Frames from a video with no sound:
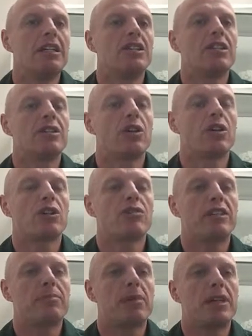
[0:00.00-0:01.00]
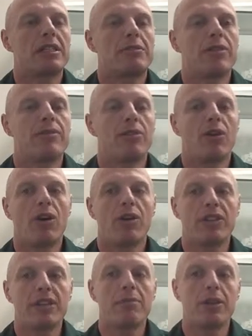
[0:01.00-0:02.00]
She's also responsible for all
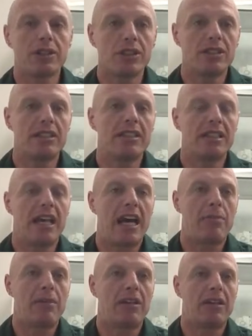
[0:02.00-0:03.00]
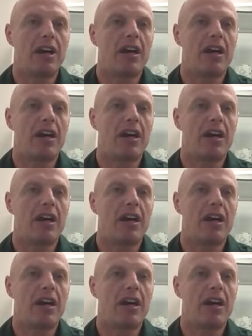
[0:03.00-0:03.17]
of the emergencies that happen in